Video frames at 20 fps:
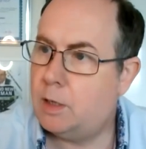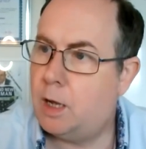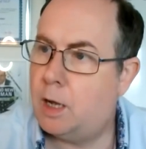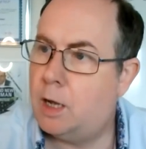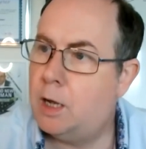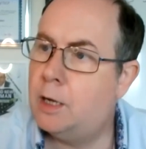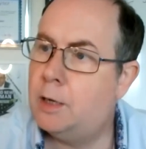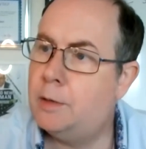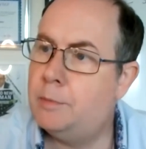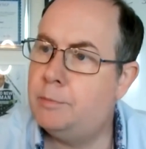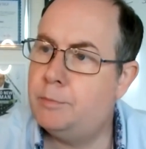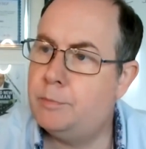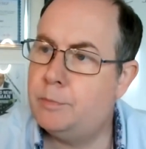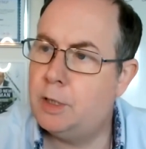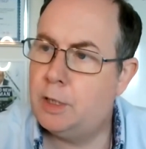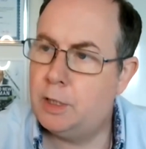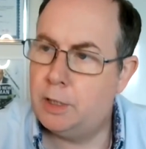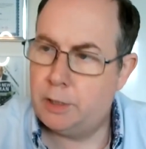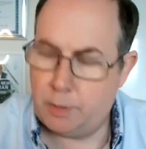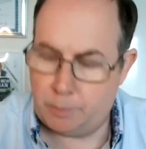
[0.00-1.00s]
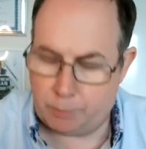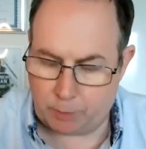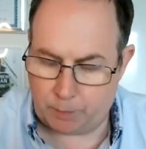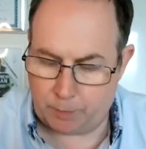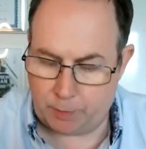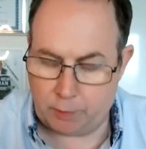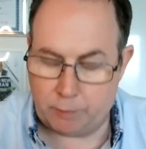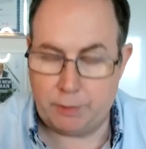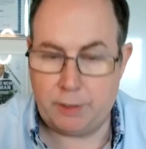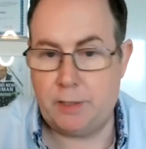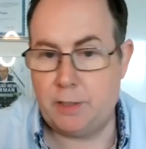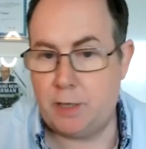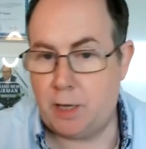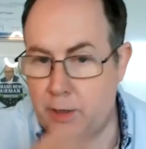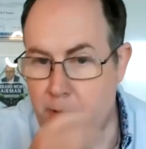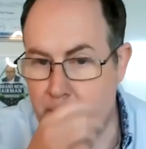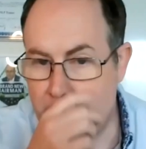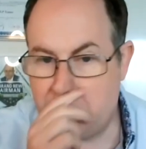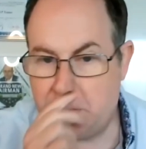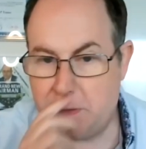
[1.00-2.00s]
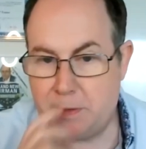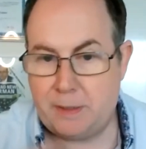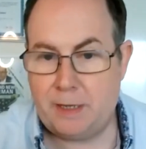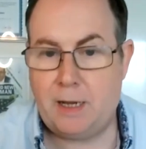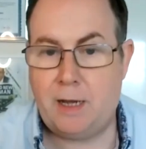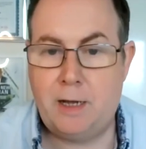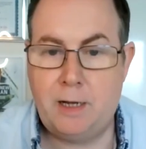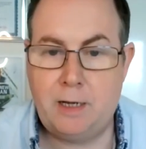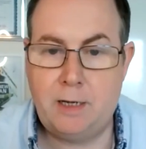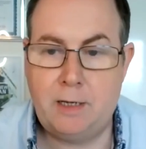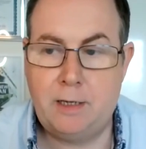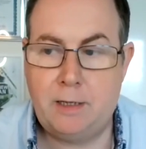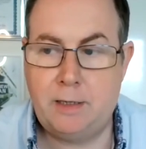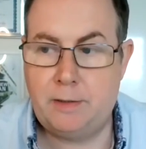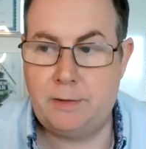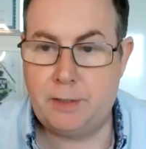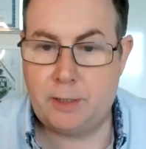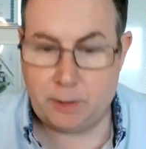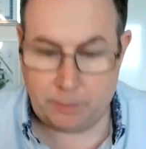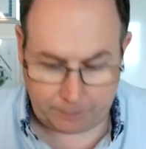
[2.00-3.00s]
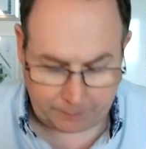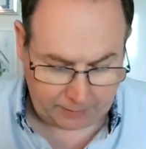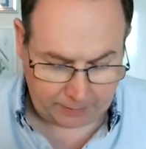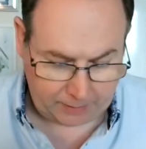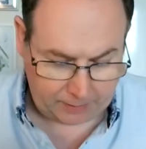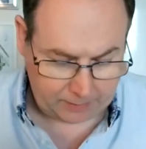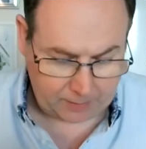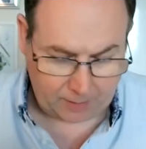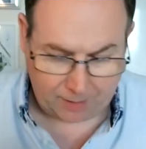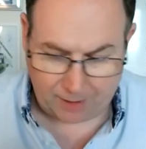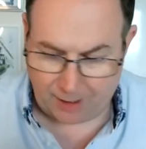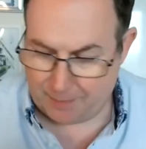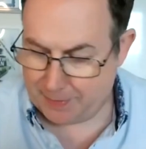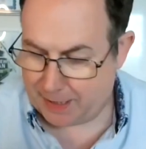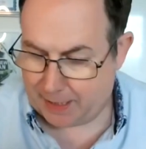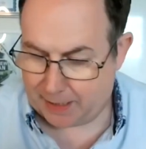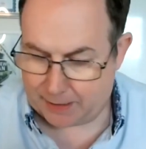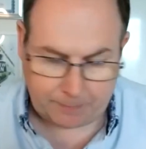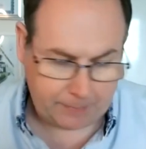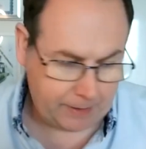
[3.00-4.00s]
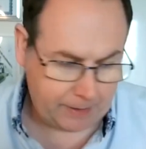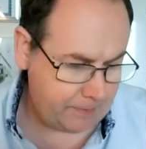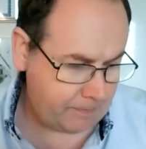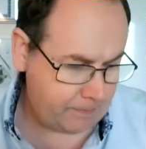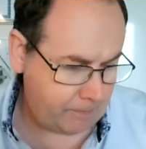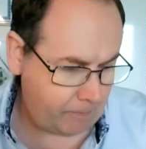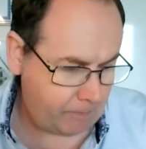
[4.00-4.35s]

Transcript: You probably already know the company's IM Academy.